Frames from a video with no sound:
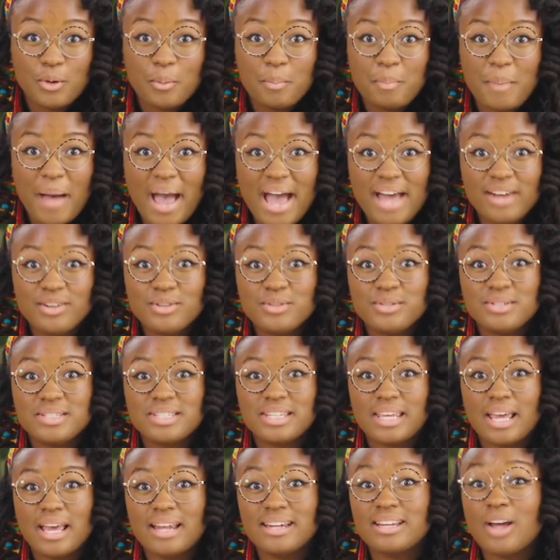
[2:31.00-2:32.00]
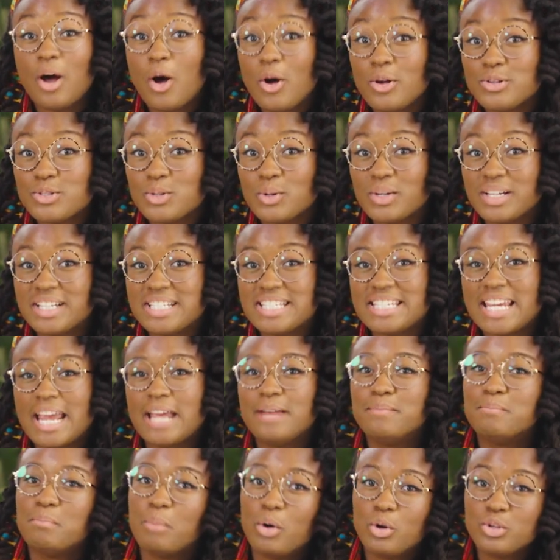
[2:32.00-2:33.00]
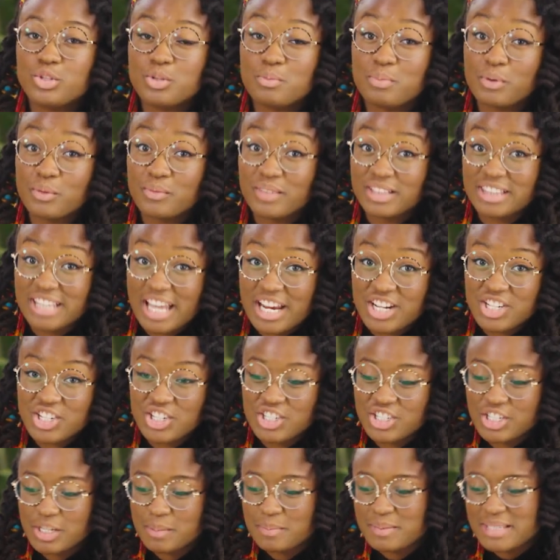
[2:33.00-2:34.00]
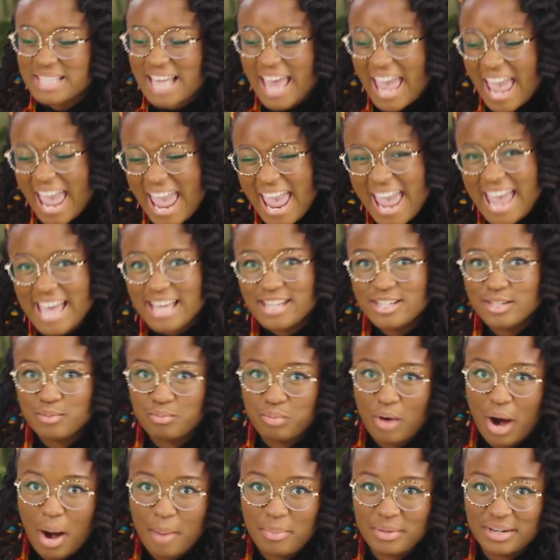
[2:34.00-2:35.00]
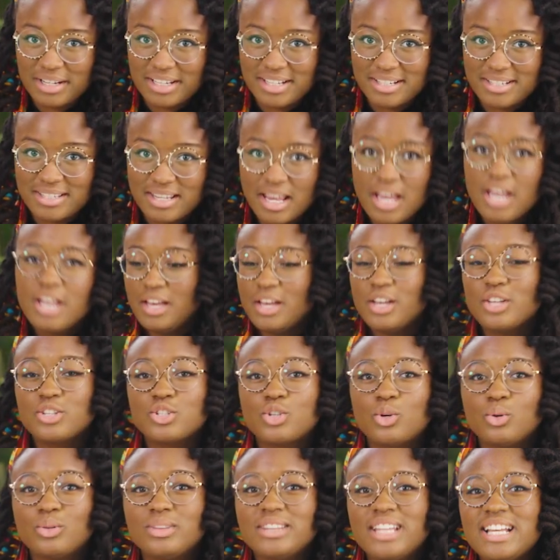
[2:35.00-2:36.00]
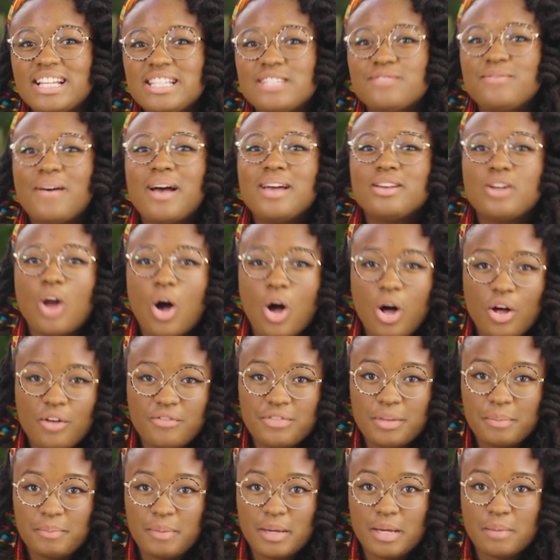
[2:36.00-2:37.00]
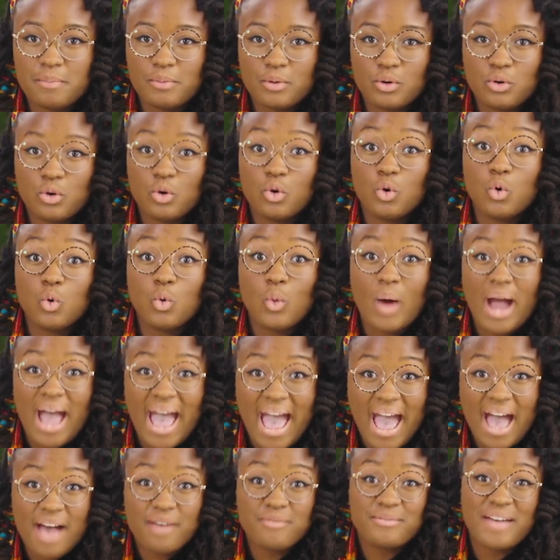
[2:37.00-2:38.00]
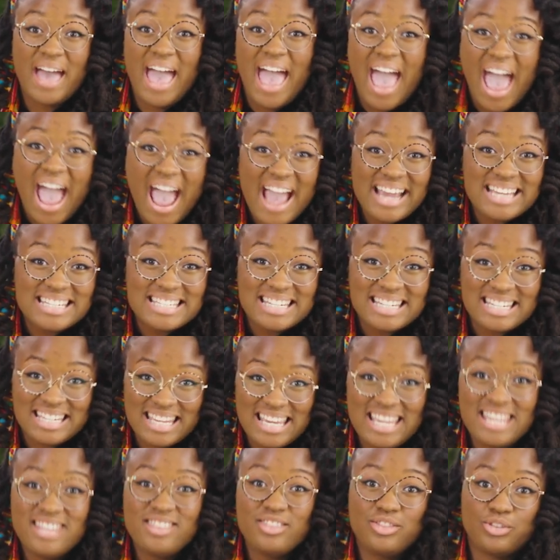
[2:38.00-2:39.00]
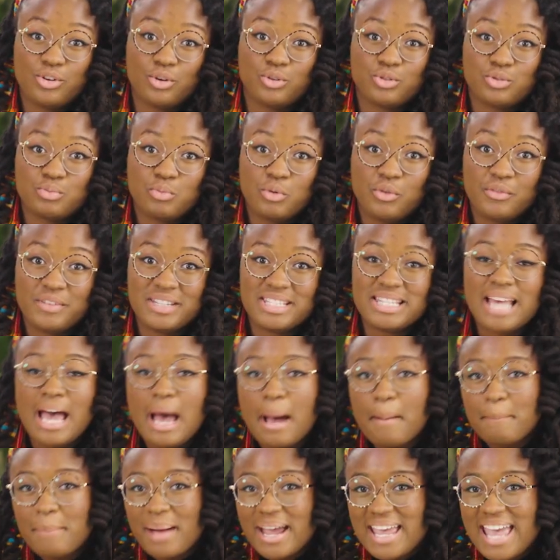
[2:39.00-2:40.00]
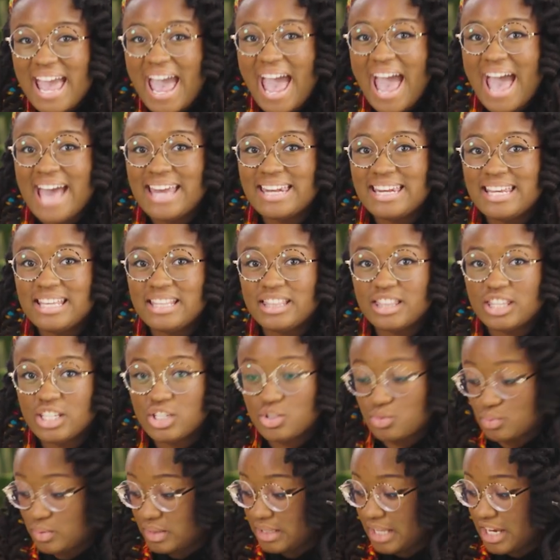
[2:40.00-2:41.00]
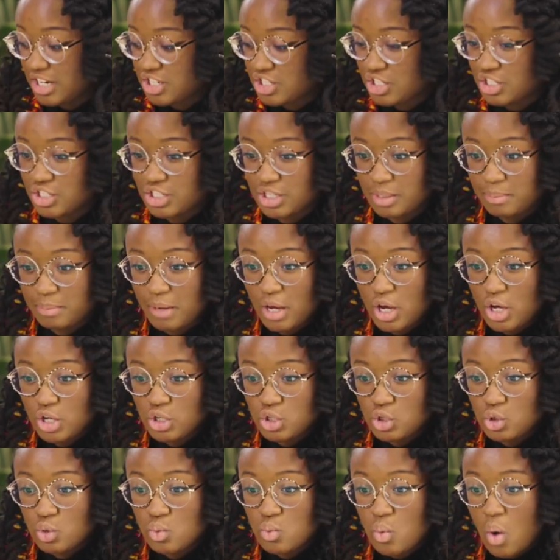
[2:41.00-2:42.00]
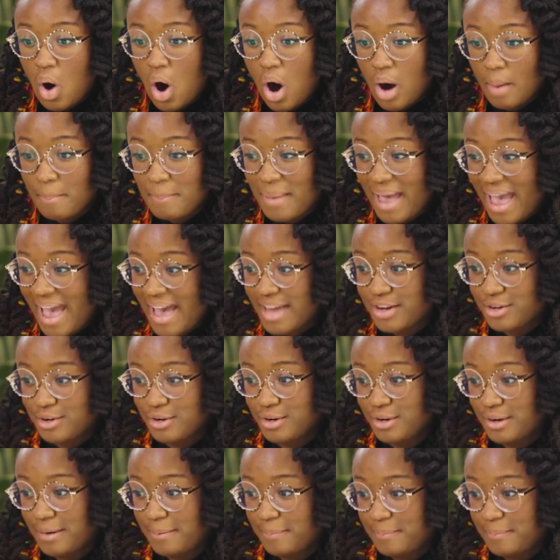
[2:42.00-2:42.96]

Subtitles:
Patterns can also contain multiple relationships and properties. So let's find all of the people who have acted in those movies by adding this relationship to our pattern.